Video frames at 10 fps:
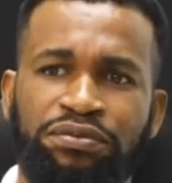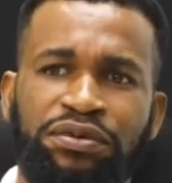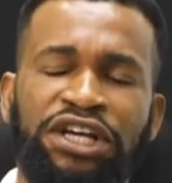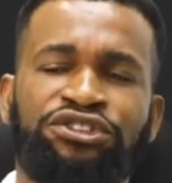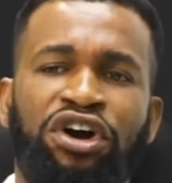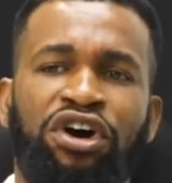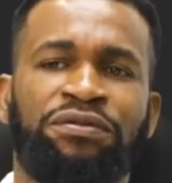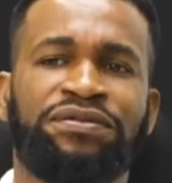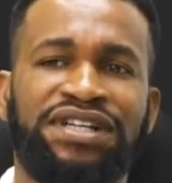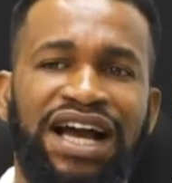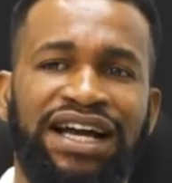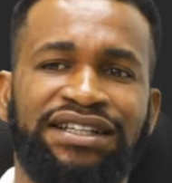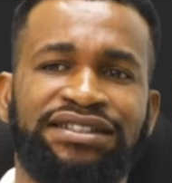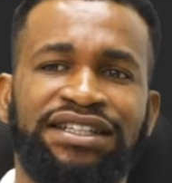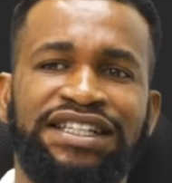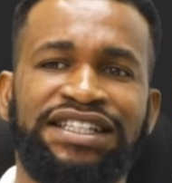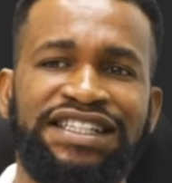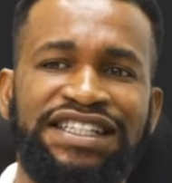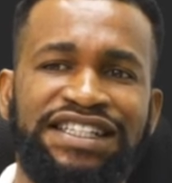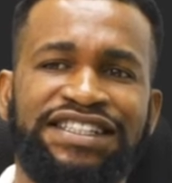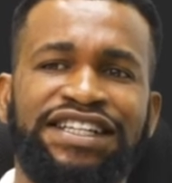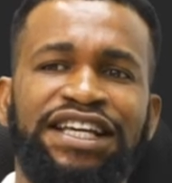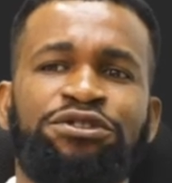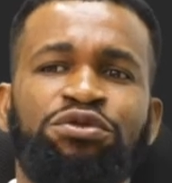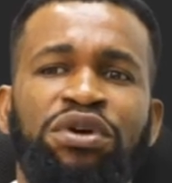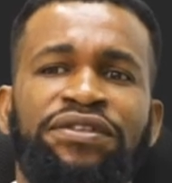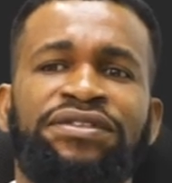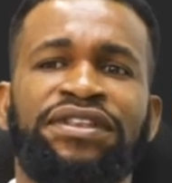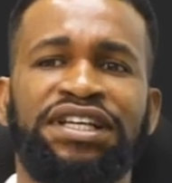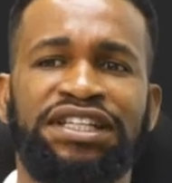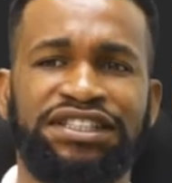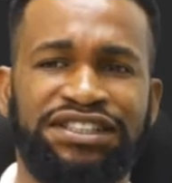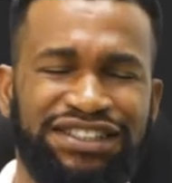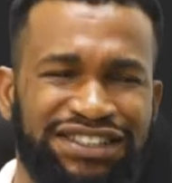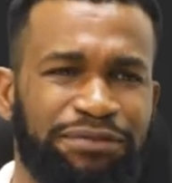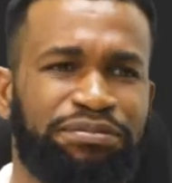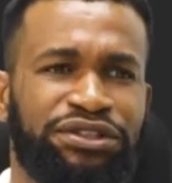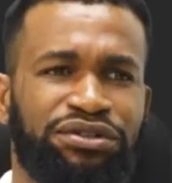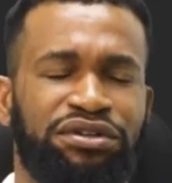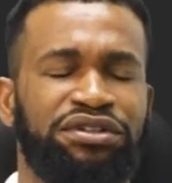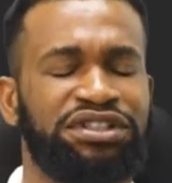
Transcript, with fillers: pressure of gas increases with temperature.